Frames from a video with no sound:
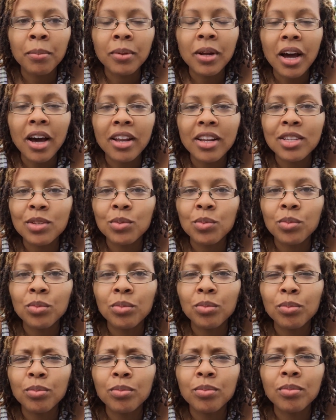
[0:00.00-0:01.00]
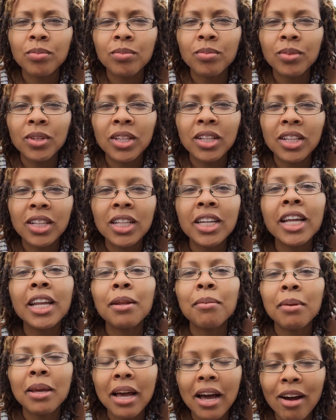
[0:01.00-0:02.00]
God is
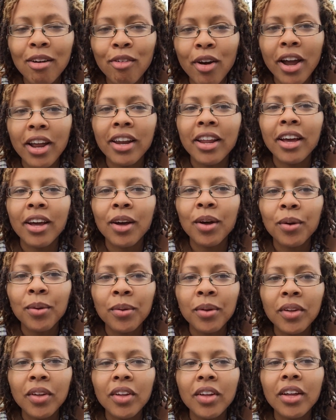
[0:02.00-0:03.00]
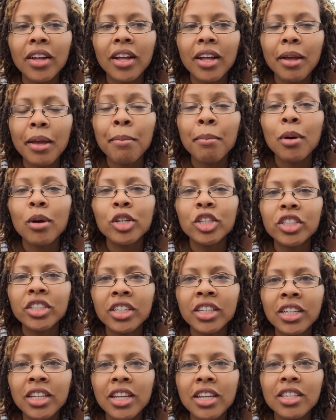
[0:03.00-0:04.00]
cleaning me out right now
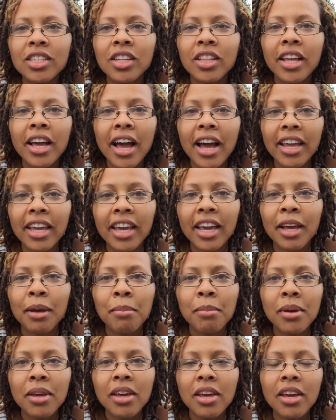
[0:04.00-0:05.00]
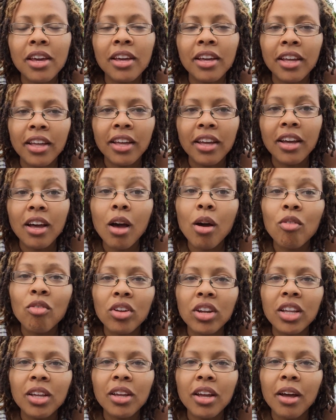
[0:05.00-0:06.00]
emotionally so that I can be a
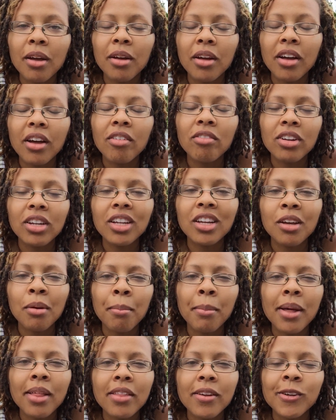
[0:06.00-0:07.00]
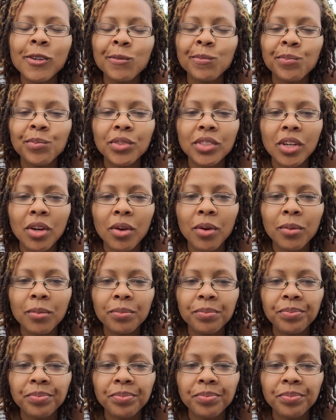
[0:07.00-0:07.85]
really good mother. So